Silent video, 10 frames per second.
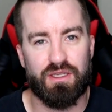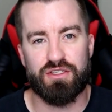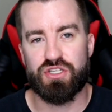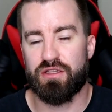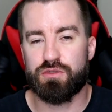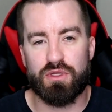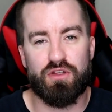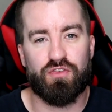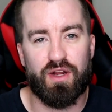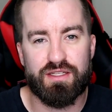Share this with
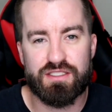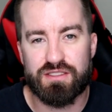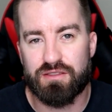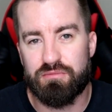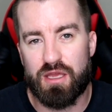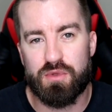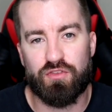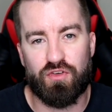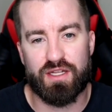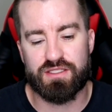your friends. Maybe your
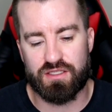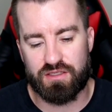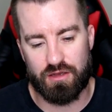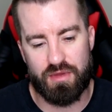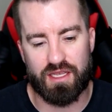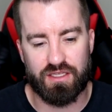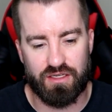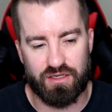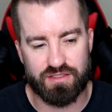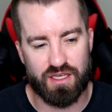friends could come back
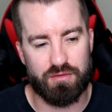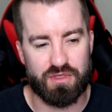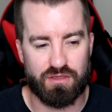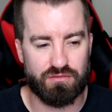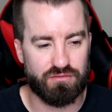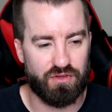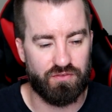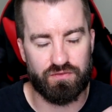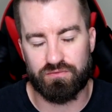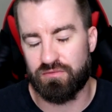here and tell me, the
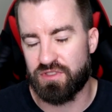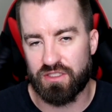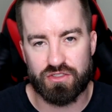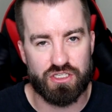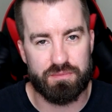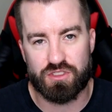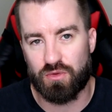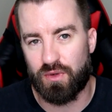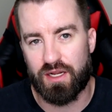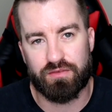dealerships or
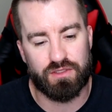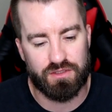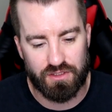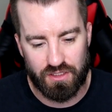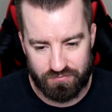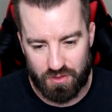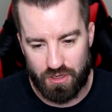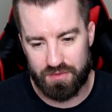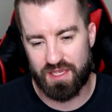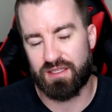whatever,
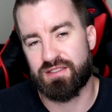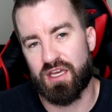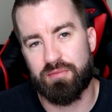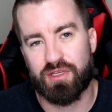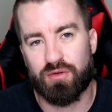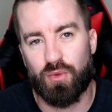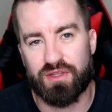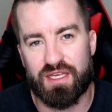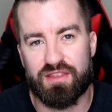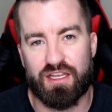maybe they can tell me what
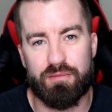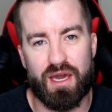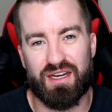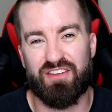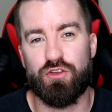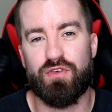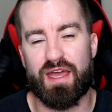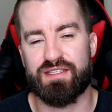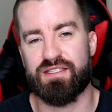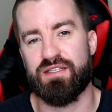they think about it. If you've
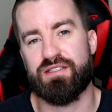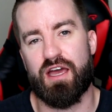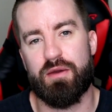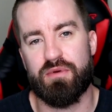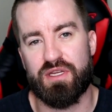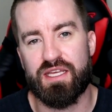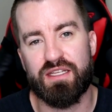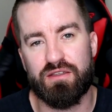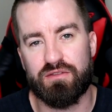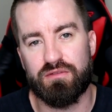had seat time in
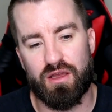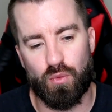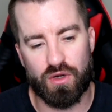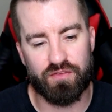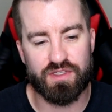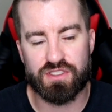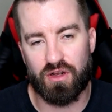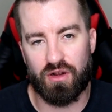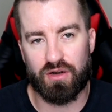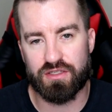any one of these
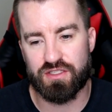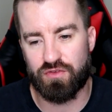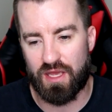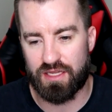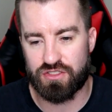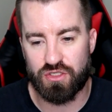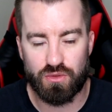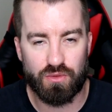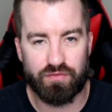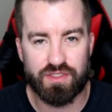cars, if you had
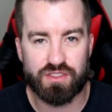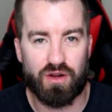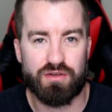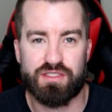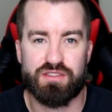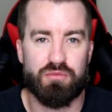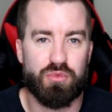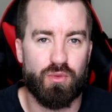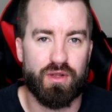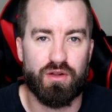two of these cars at some
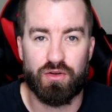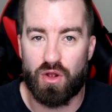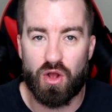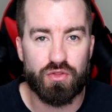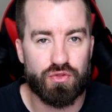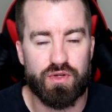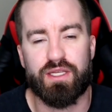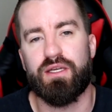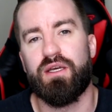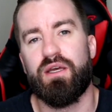point, or all three.